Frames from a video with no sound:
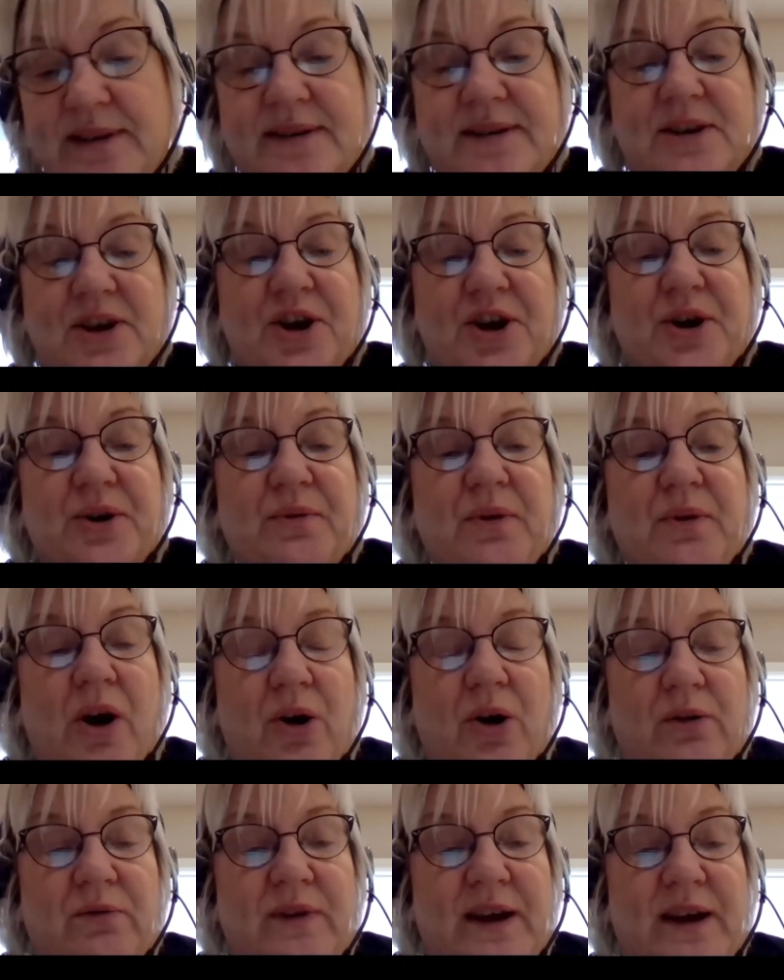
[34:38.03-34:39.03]
So
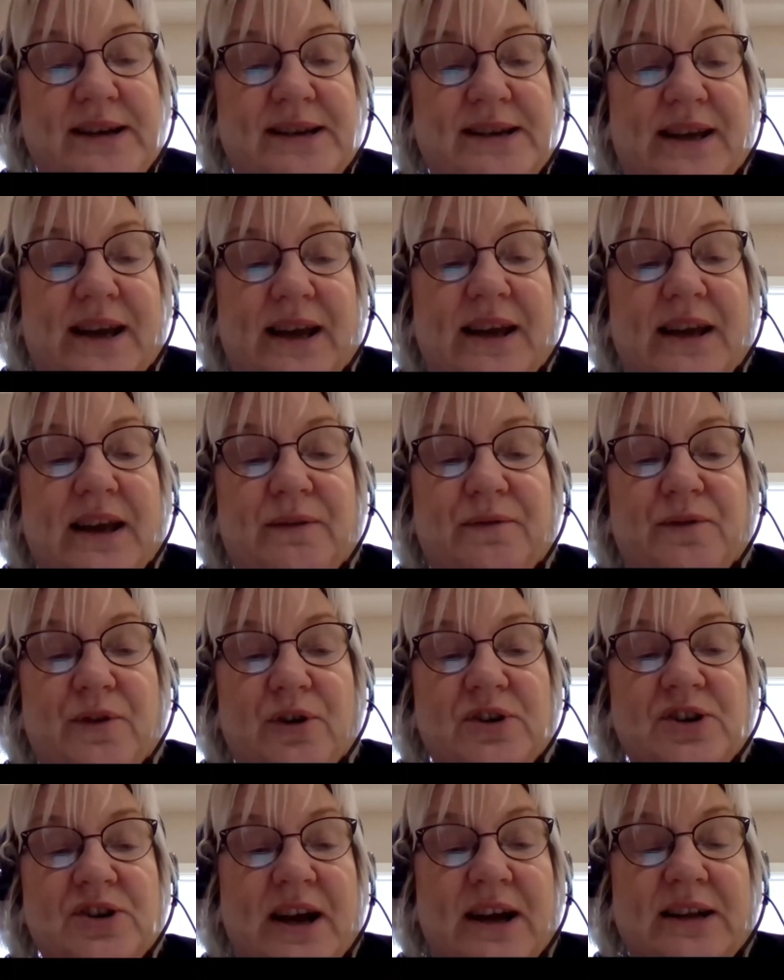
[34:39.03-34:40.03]
already, if
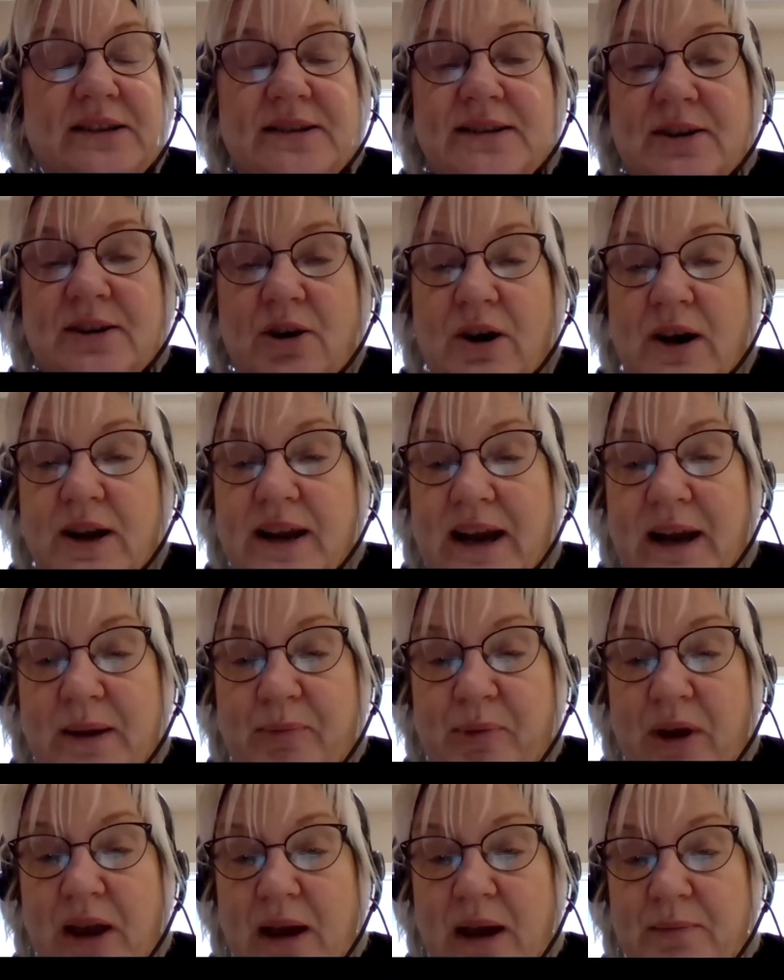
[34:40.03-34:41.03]
your child has got an
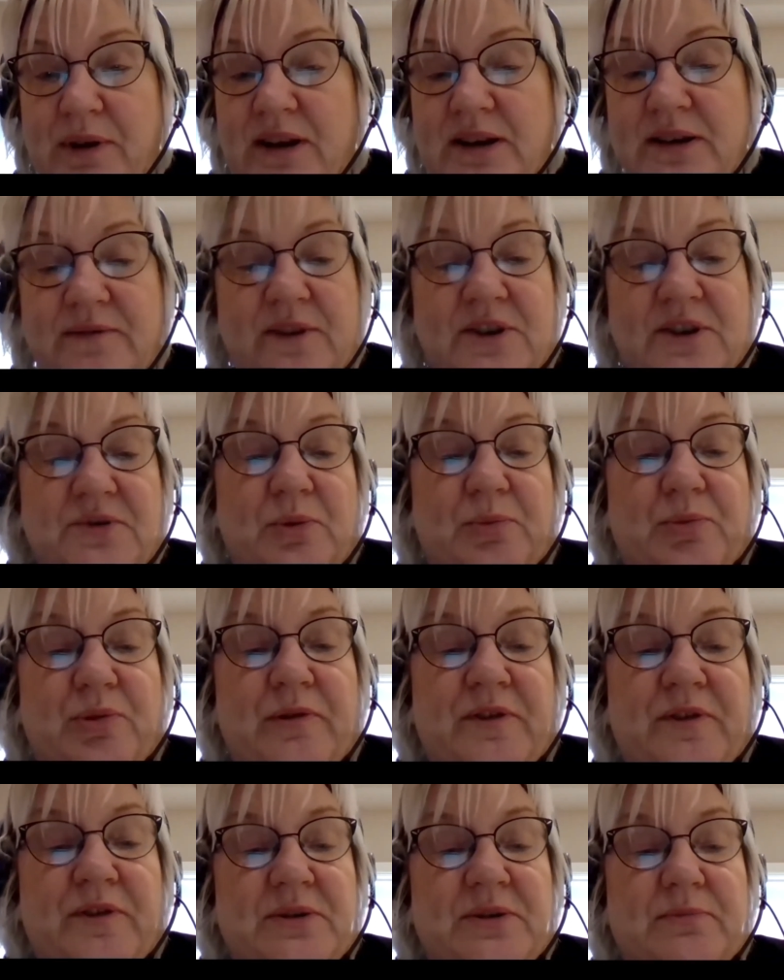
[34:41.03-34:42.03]
IPM, an individual
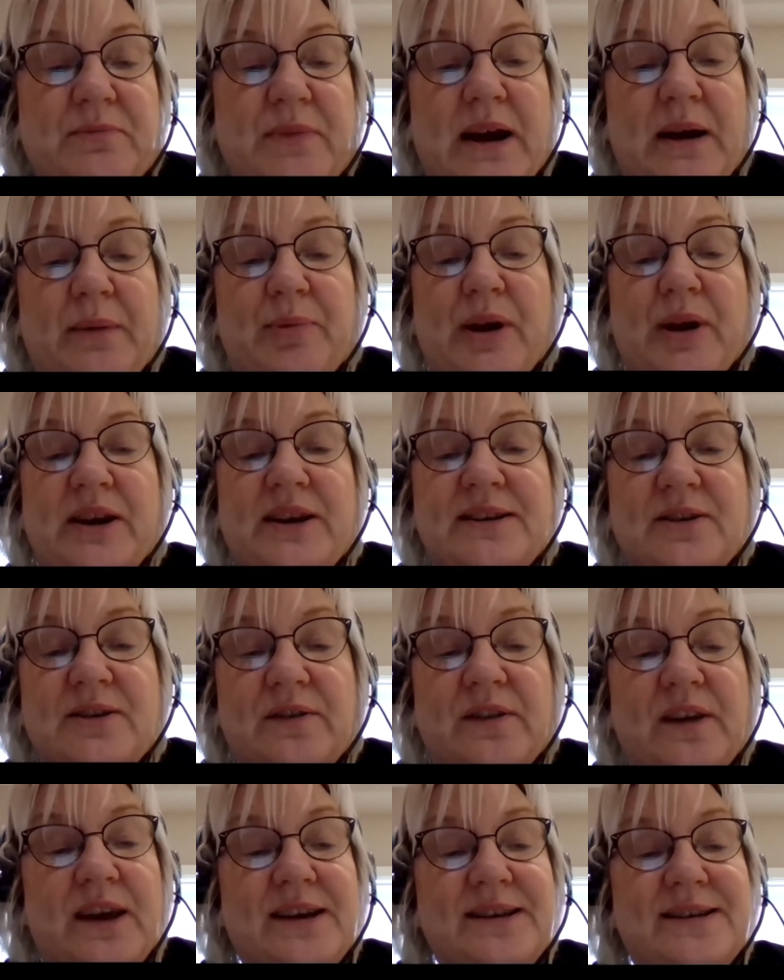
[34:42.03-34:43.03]
provision map, and is on
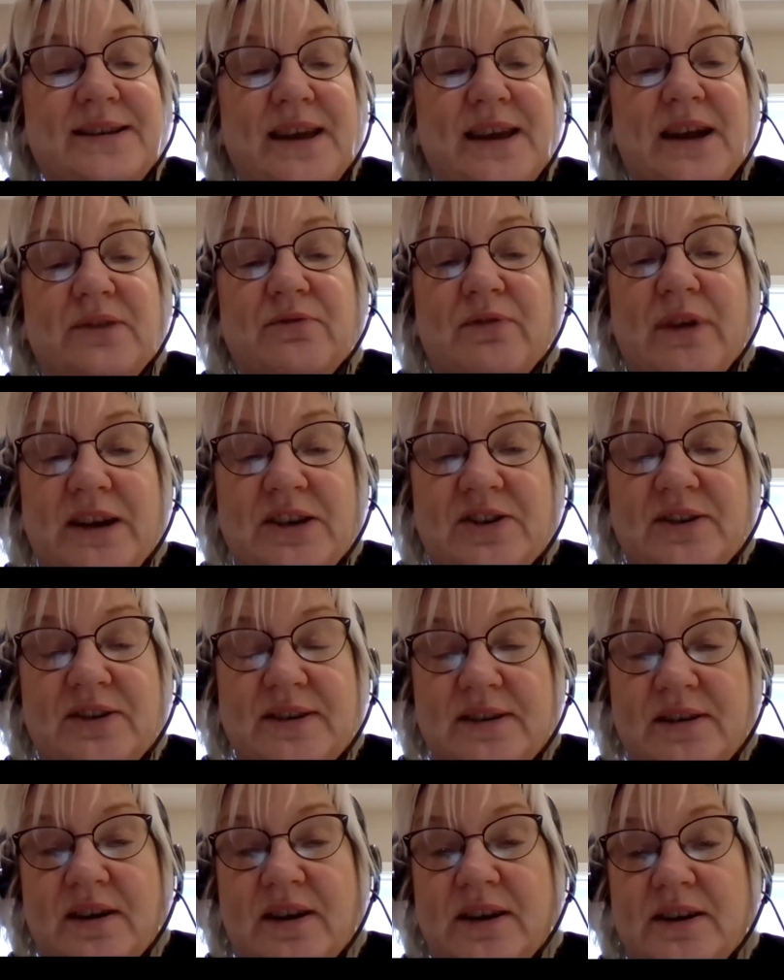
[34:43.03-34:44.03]
the SEN
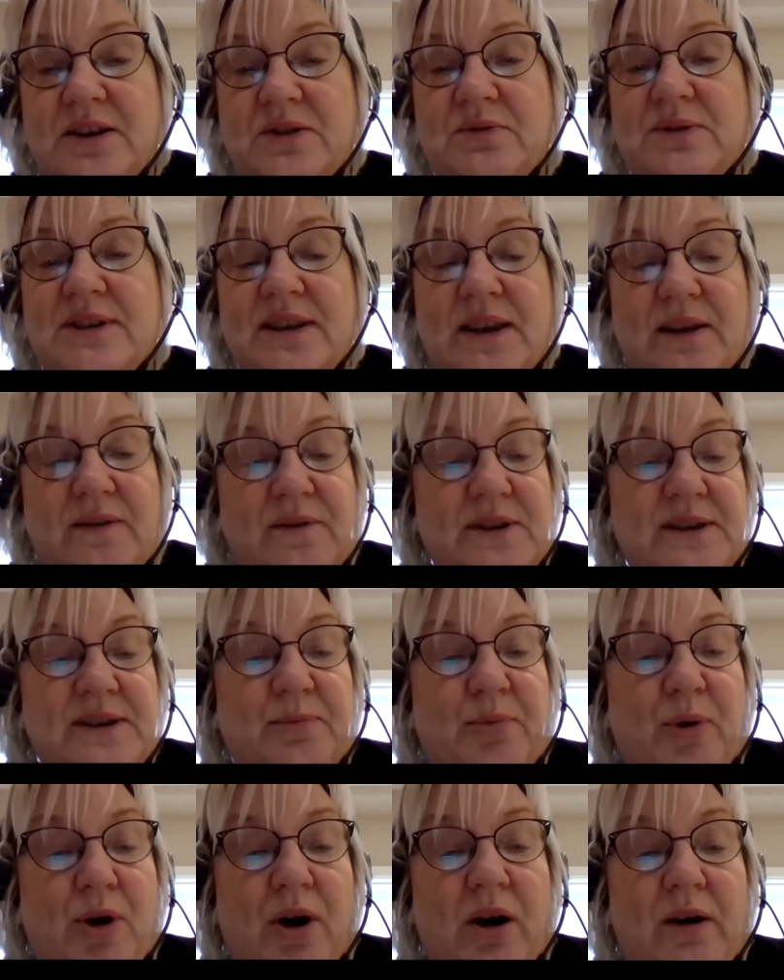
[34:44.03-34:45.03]
register and is receiving
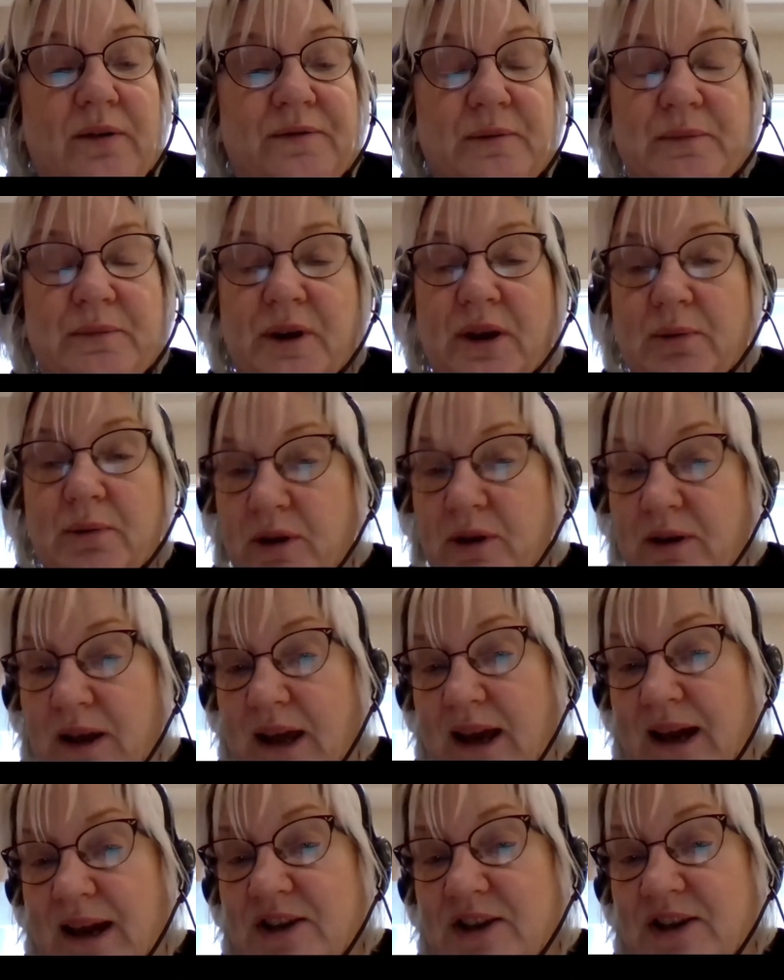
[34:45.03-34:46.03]
support from the
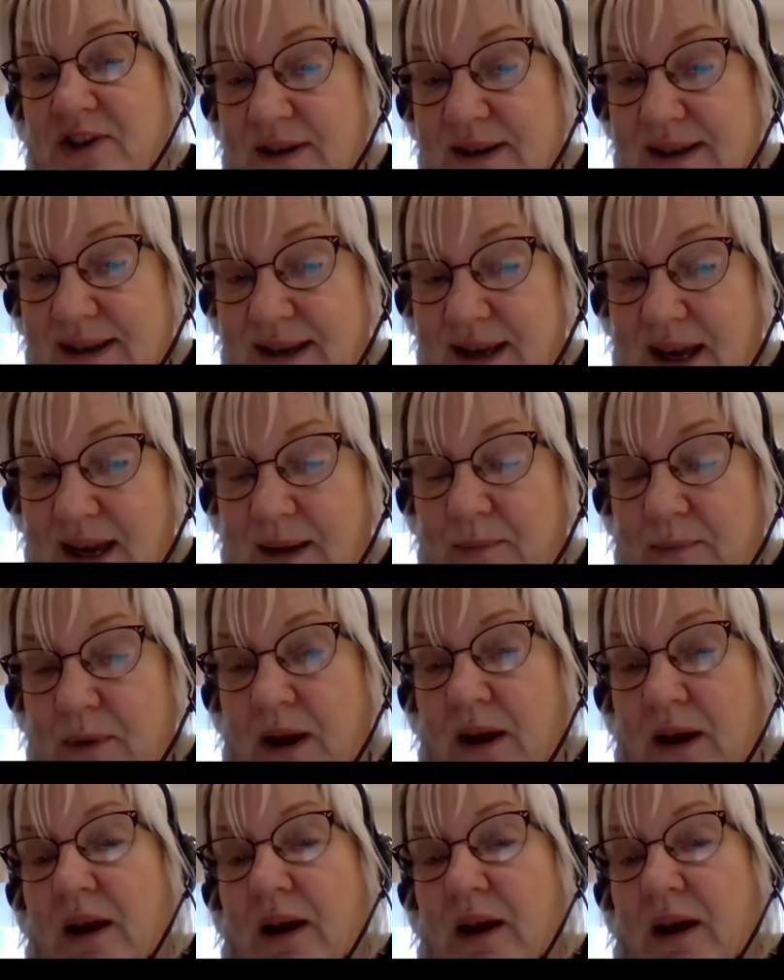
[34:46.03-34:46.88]
communication team,